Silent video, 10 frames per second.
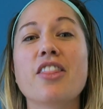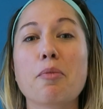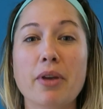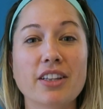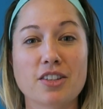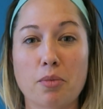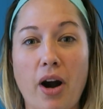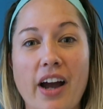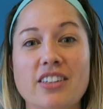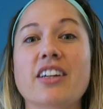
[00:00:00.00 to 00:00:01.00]
the pizza
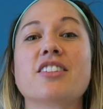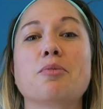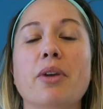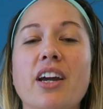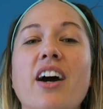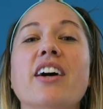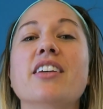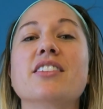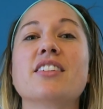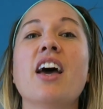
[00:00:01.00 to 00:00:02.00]
practice
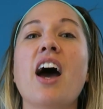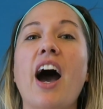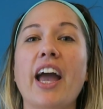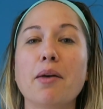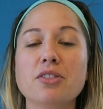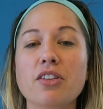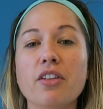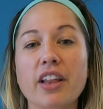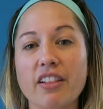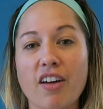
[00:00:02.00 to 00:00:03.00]
because I
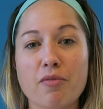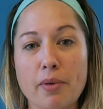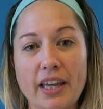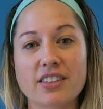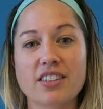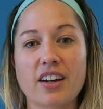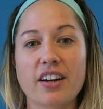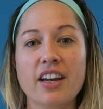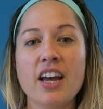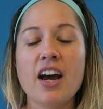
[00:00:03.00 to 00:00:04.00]
absolutely love
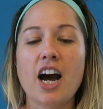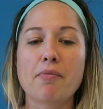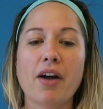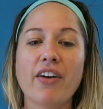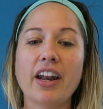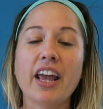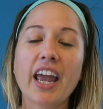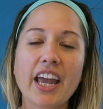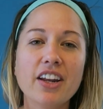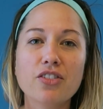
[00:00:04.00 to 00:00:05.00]
pizza. I've had a
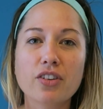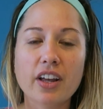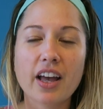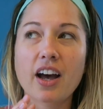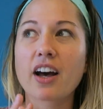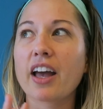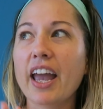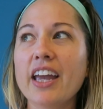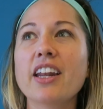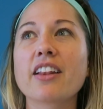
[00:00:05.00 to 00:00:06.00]
hate
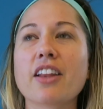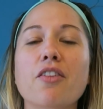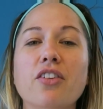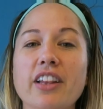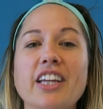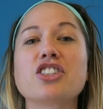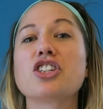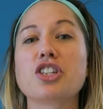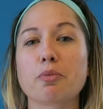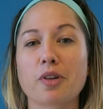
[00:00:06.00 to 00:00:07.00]
and love
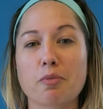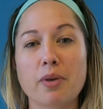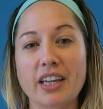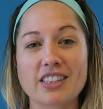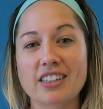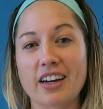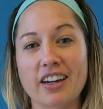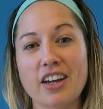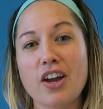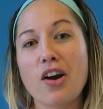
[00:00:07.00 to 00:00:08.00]
relationship with
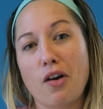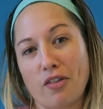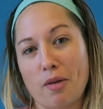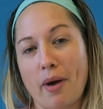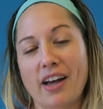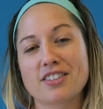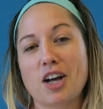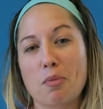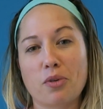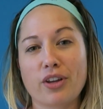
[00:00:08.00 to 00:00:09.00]
pizza over the
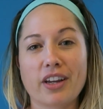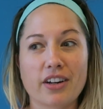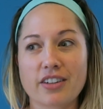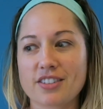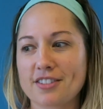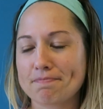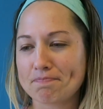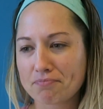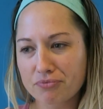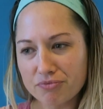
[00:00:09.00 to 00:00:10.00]
past couple of years.
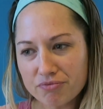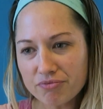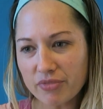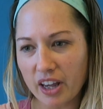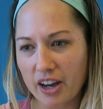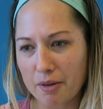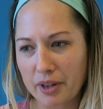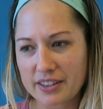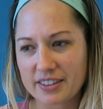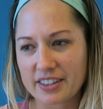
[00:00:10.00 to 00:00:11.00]

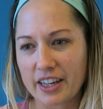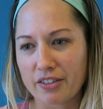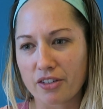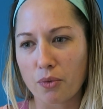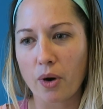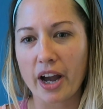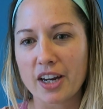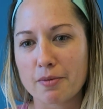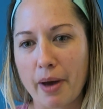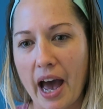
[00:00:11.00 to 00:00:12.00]
Let's see,
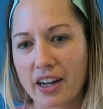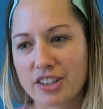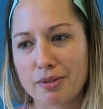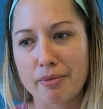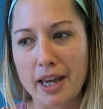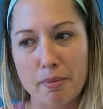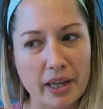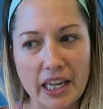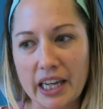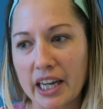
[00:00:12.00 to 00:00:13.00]
rewind back to
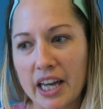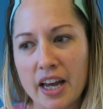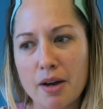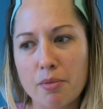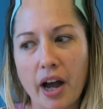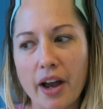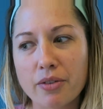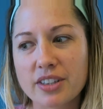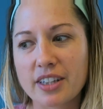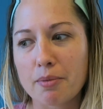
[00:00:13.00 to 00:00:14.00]
maybe,
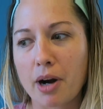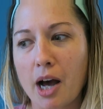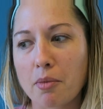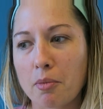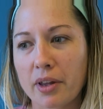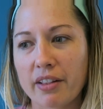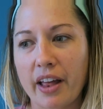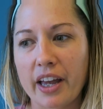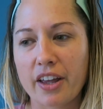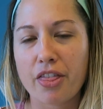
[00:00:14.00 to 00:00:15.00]
I would say probably
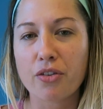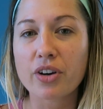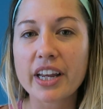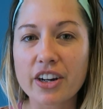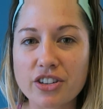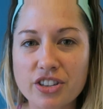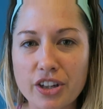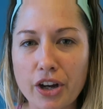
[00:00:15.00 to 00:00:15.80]
like 3 years